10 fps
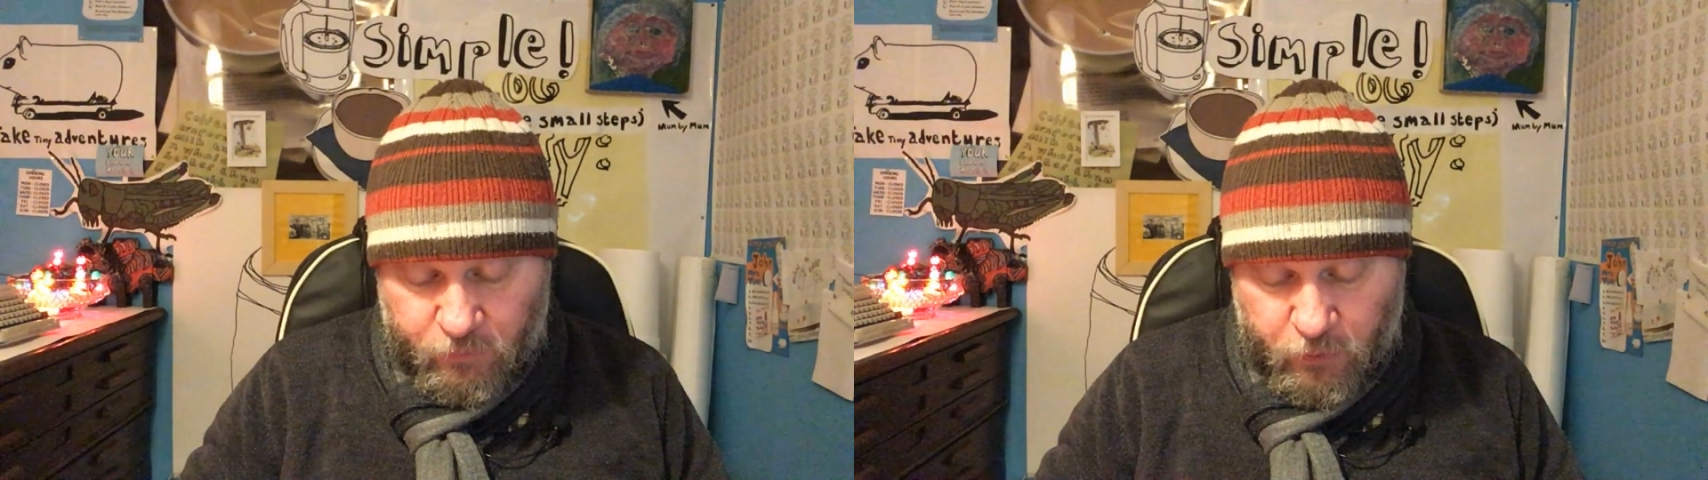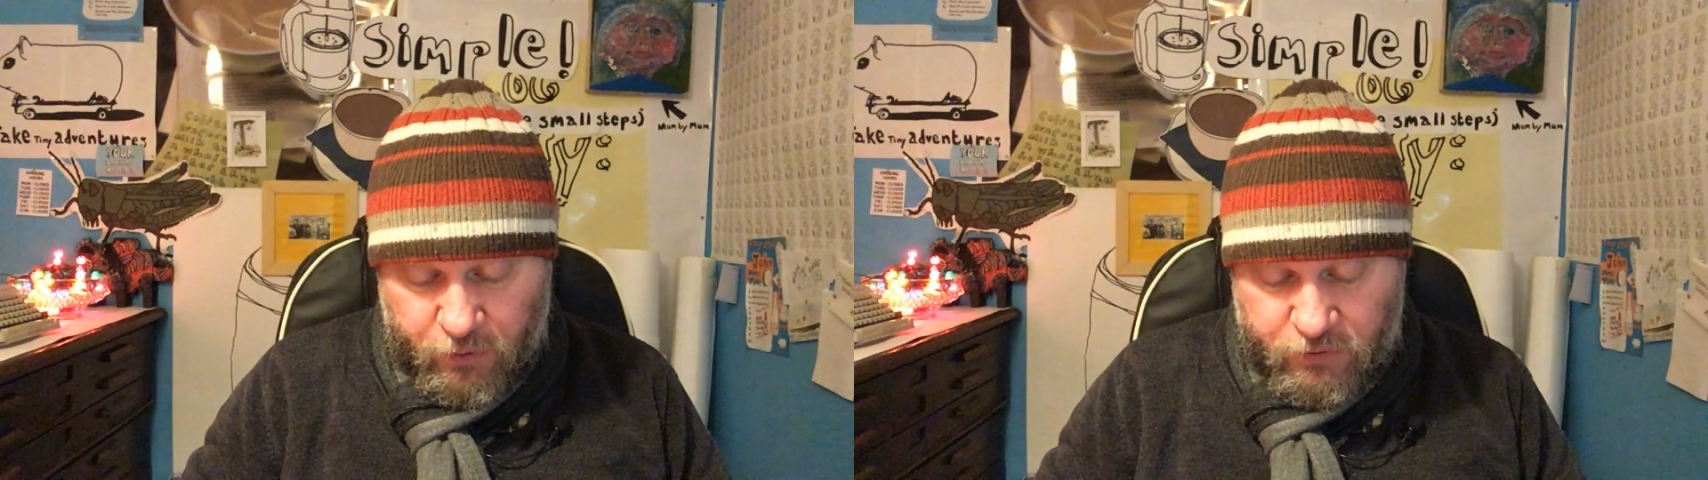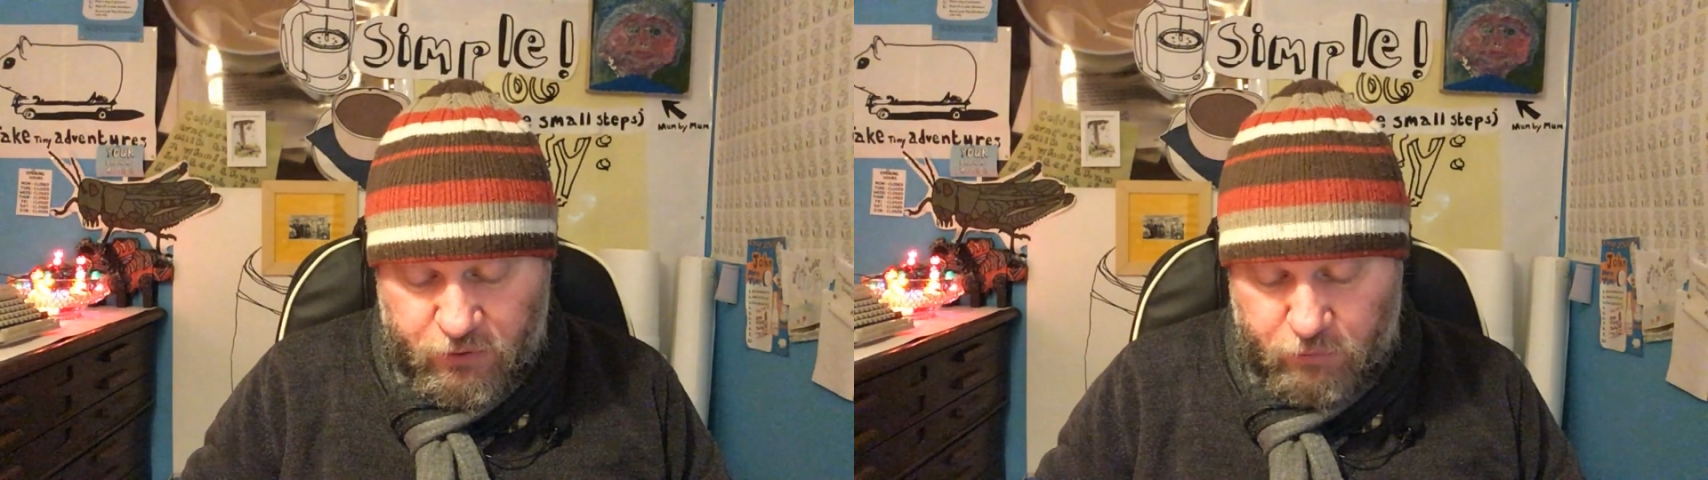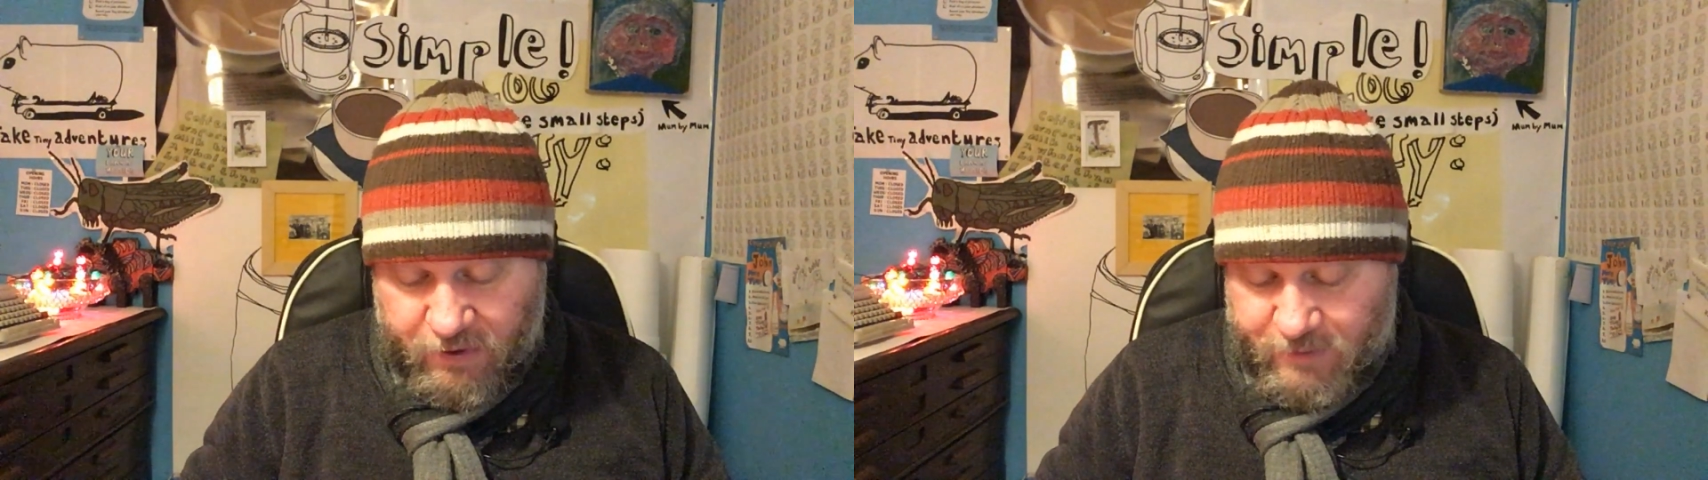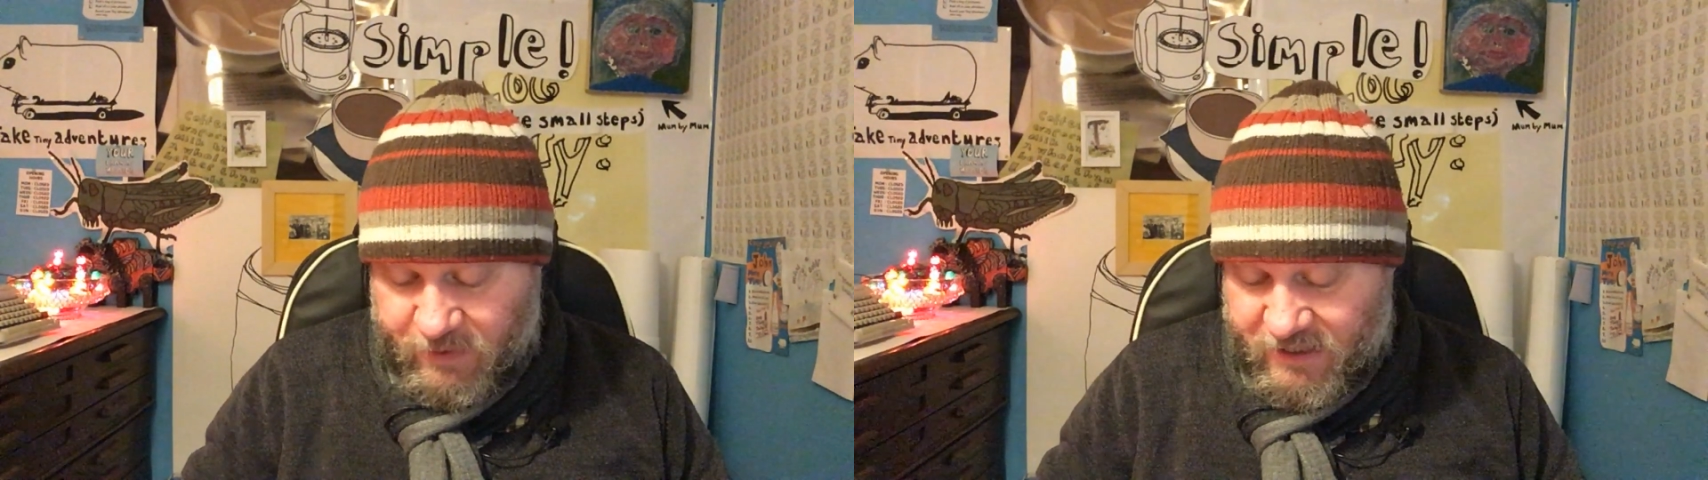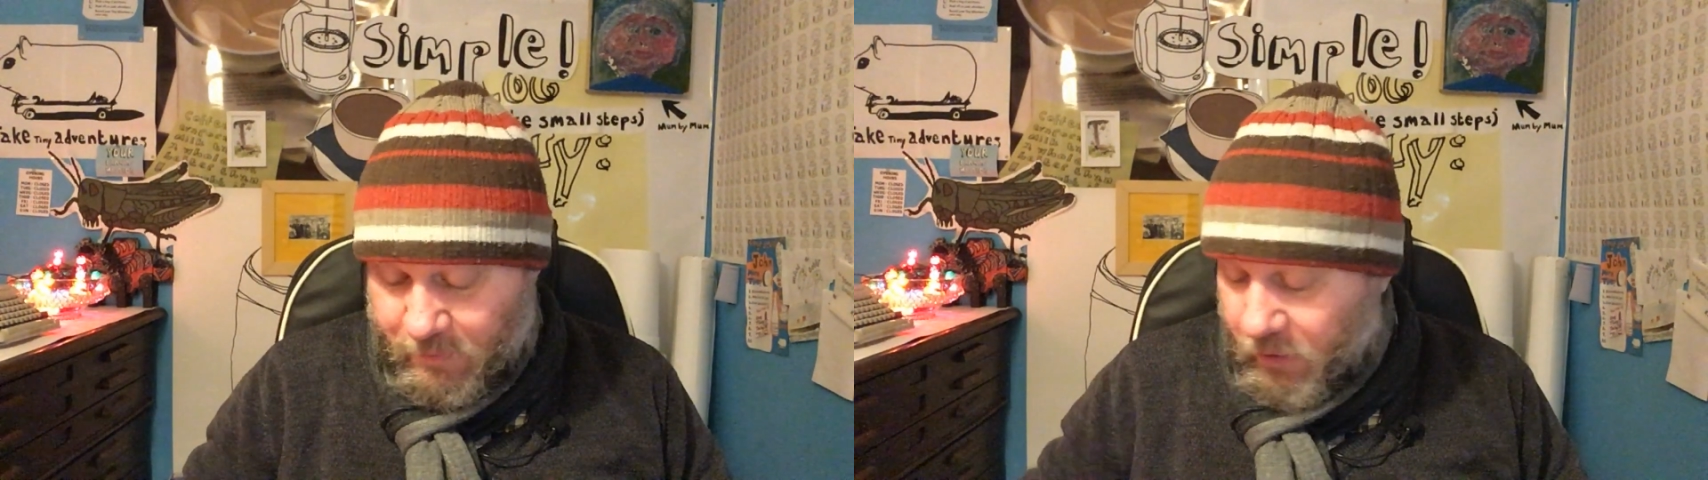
Well, those two recipes, they're